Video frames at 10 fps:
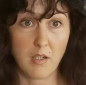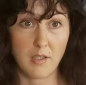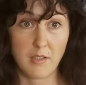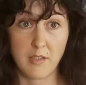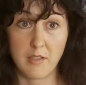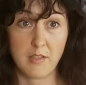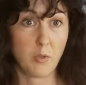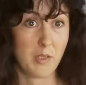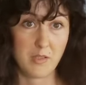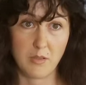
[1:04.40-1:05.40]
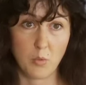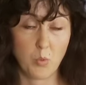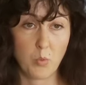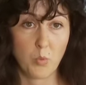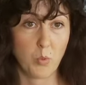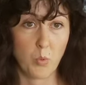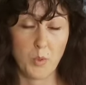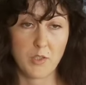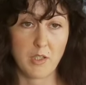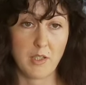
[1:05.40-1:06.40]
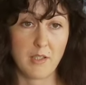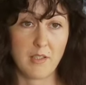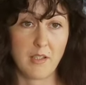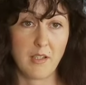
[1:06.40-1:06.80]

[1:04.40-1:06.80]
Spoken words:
I had no idea which kind.